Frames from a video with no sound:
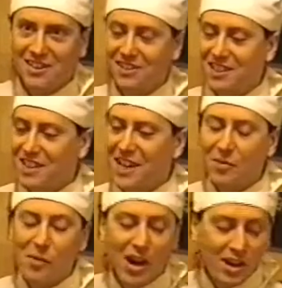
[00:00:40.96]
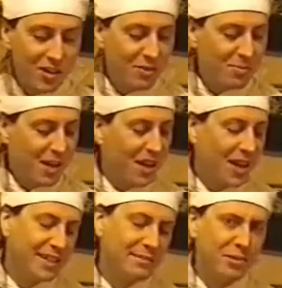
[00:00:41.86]
due to the camera angle,
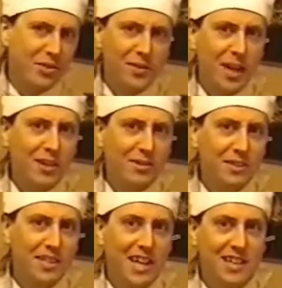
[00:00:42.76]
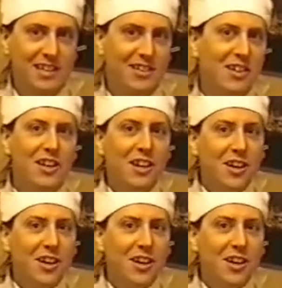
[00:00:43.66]
but it's more of an angle to capture